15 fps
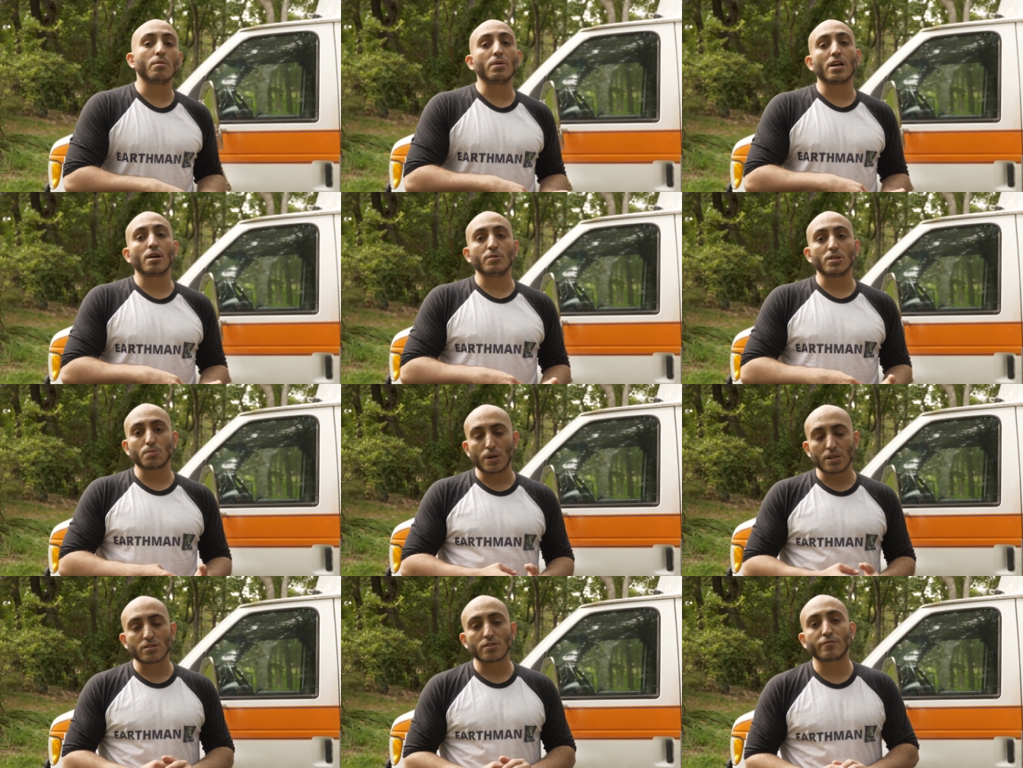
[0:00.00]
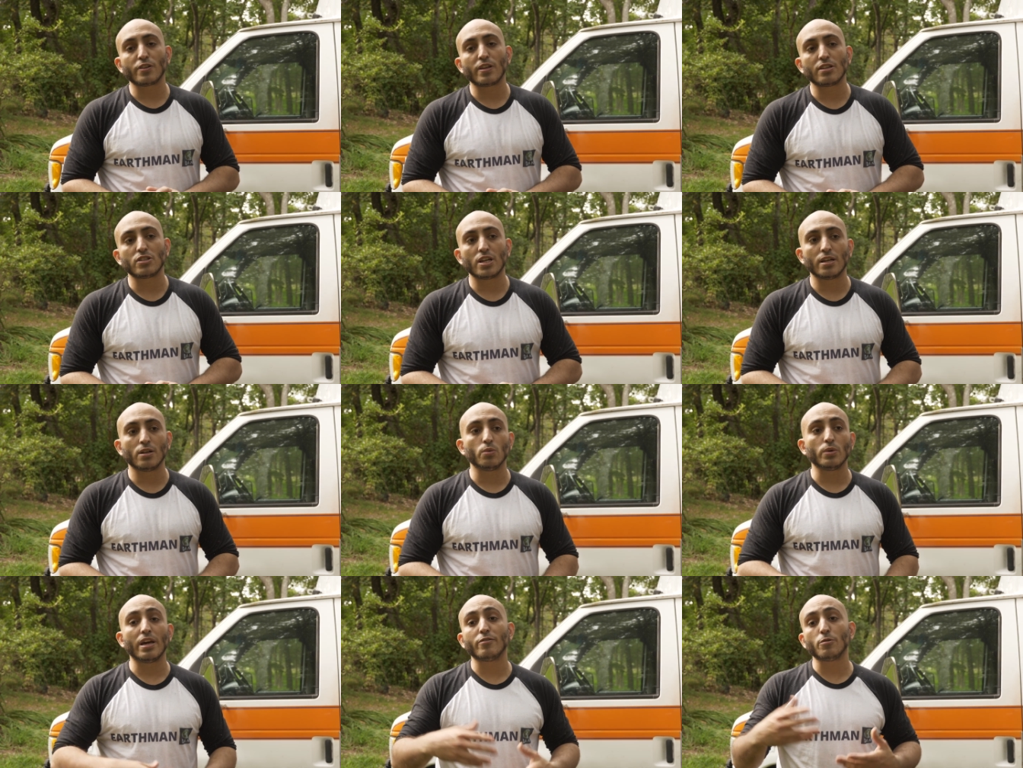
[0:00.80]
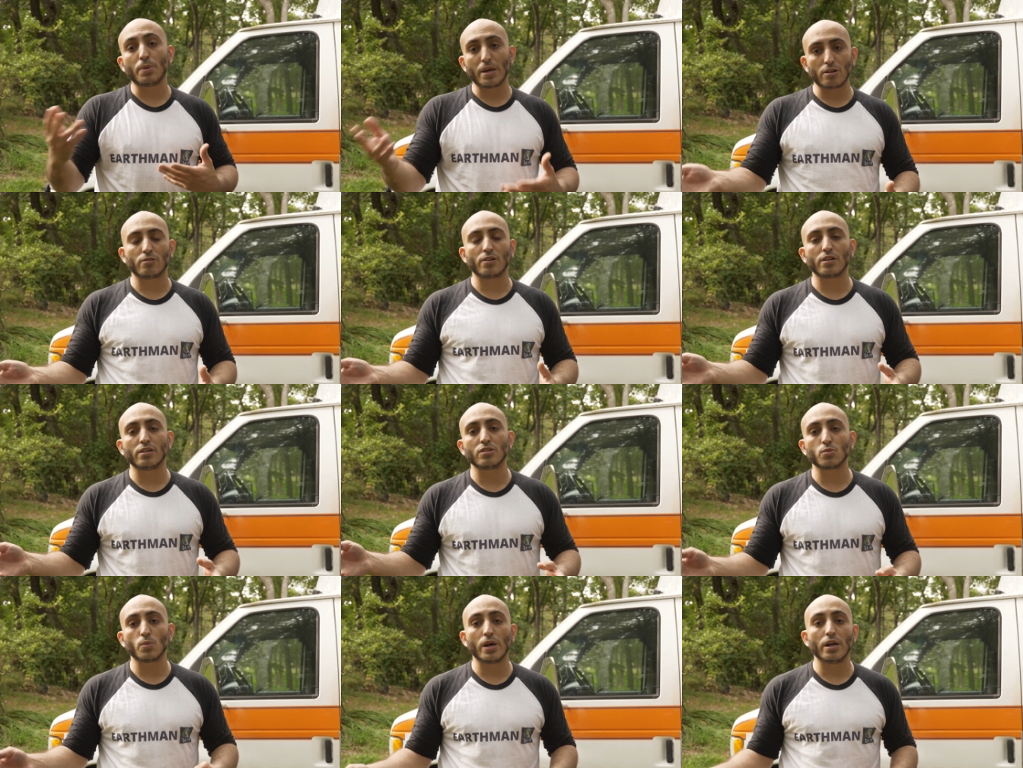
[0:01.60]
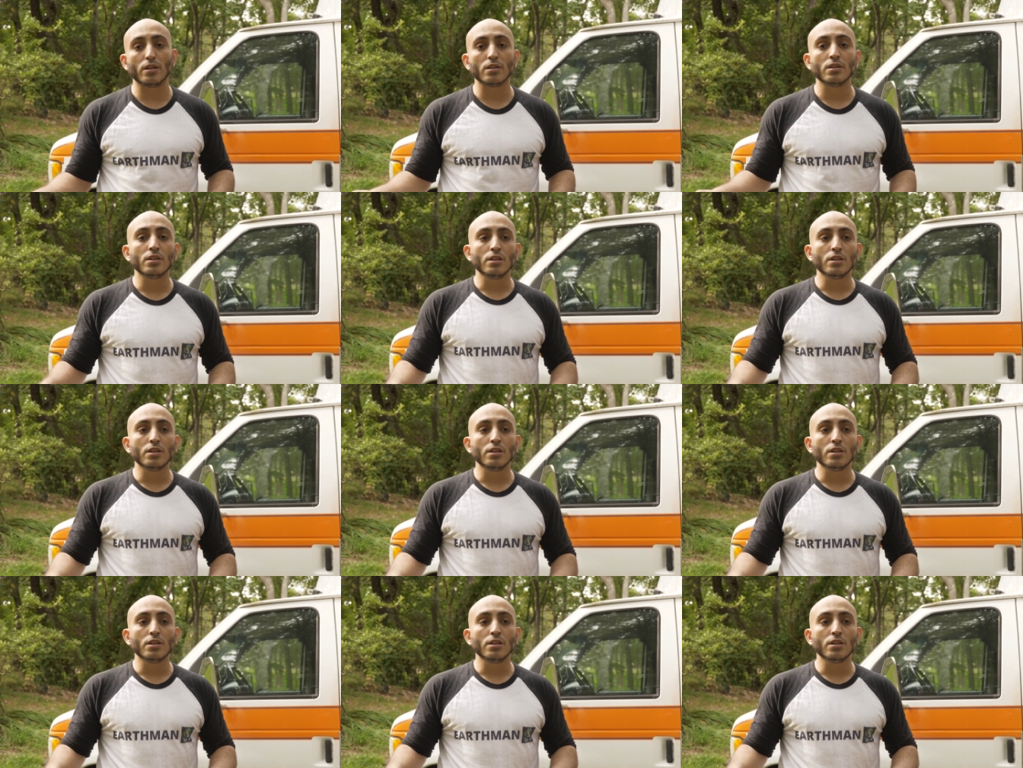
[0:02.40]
become a sponsor for that channel, we have a Patreon as well,